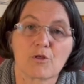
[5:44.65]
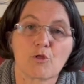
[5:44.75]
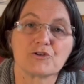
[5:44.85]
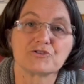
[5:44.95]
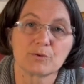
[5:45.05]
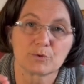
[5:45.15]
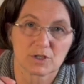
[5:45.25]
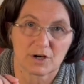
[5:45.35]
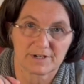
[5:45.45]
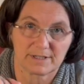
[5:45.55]
the
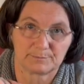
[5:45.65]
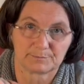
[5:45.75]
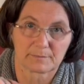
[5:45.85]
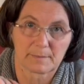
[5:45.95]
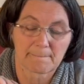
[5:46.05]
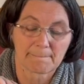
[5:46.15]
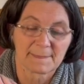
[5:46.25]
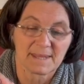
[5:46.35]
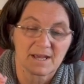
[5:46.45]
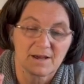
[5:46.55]
tributary?
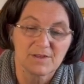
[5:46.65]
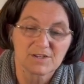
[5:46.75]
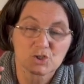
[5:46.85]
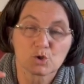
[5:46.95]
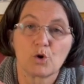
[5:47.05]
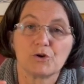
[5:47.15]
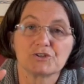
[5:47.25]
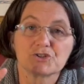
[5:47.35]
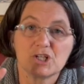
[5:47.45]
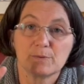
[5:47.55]
This is called
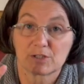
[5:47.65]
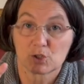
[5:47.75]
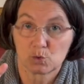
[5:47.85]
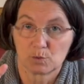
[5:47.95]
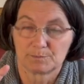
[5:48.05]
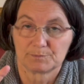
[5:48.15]
Chiva 2,